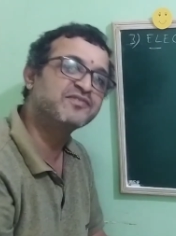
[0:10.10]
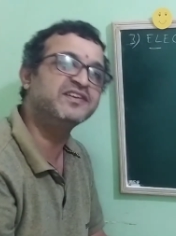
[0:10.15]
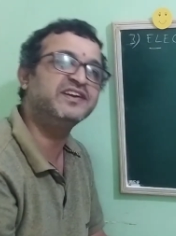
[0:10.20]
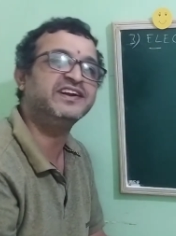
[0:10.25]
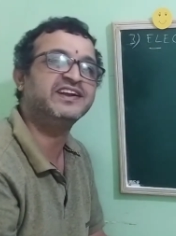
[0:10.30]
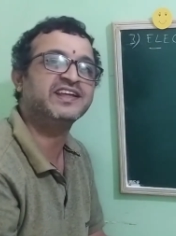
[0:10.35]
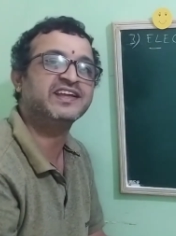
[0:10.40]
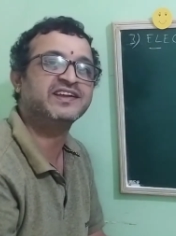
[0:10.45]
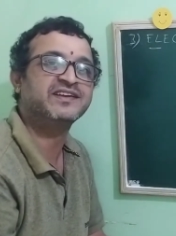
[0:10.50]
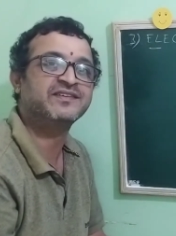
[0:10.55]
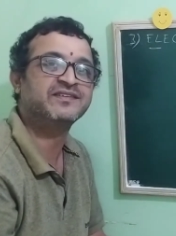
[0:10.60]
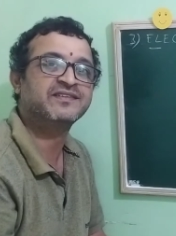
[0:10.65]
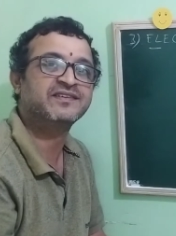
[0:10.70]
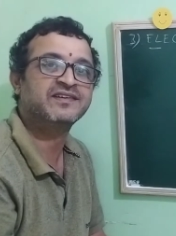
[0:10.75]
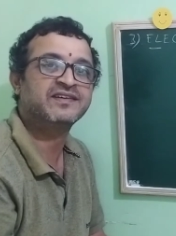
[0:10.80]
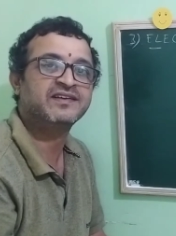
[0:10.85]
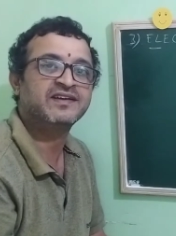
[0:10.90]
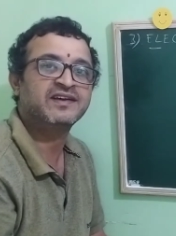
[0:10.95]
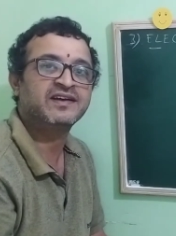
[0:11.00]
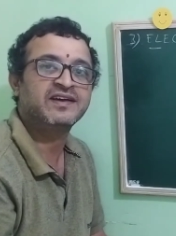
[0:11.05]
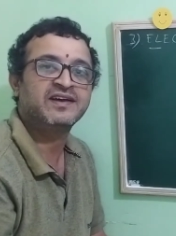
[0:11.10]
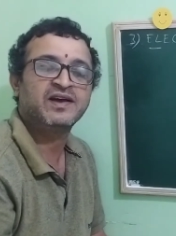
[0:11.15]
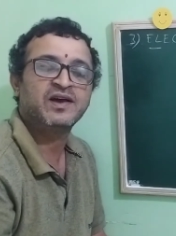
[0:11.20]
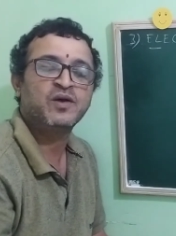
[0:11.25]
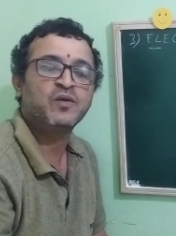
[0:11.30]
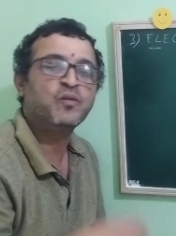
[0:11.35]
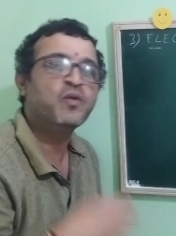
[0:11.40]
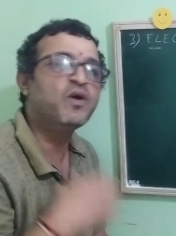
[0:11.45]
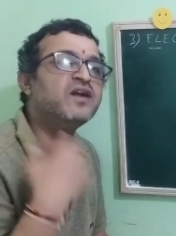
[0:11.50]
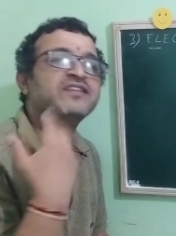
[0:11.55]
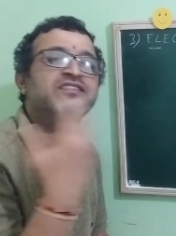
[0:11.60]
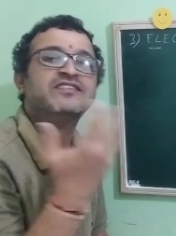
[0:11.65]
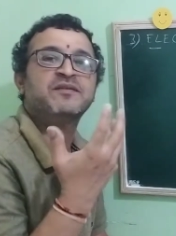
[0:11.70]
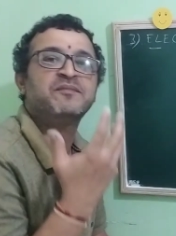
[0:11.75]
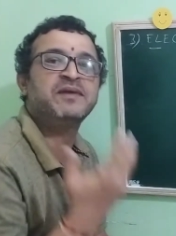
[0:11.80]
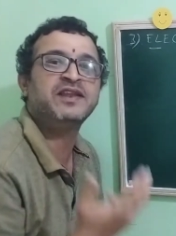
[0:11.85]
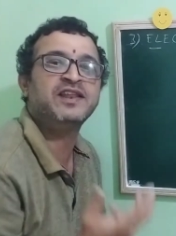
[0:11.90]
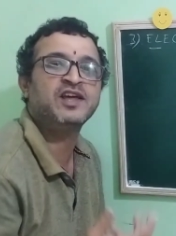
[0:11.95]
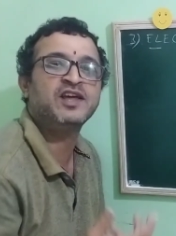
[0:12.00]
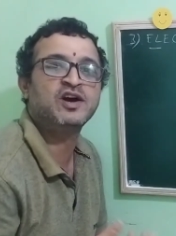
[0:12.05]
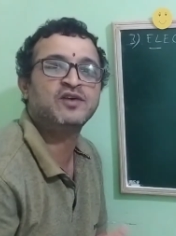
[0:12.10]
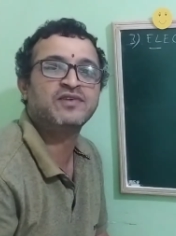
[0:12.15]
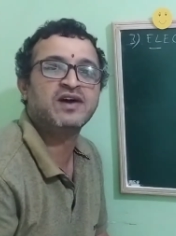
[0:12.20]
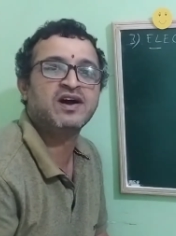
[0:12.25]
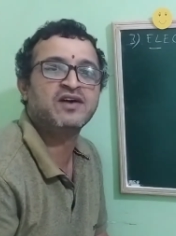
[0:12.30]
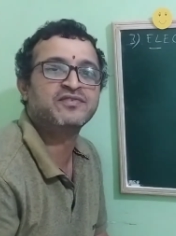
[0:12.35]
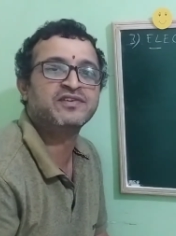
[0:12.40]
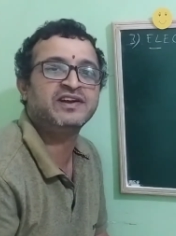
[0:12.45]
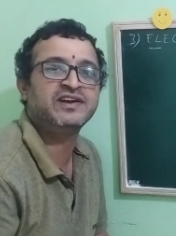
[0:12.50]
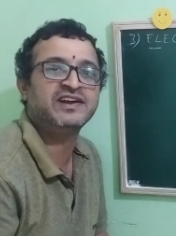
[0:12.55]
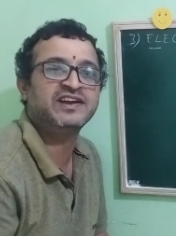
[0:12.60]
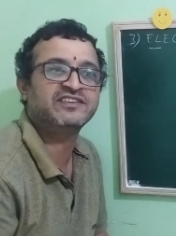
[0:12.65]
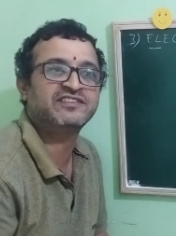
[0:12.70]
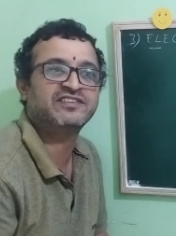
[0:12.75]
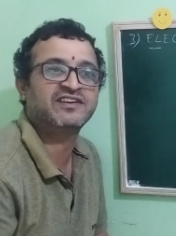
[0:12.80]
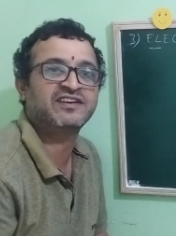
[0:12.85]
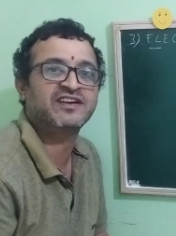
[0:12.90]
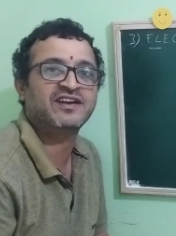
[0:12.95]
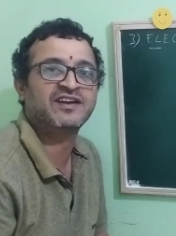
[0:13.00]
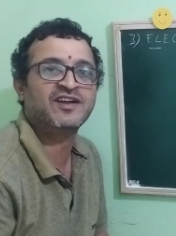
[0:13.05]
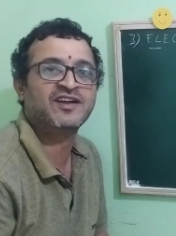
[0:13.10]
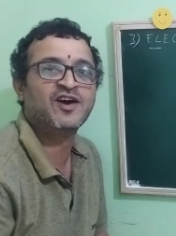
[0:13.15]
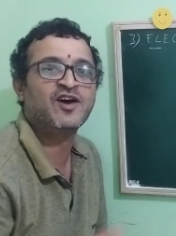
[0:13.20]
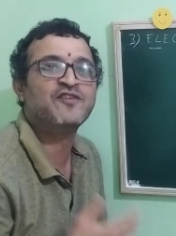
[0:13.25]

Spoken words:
affinity. What is the meaning of affinity, children?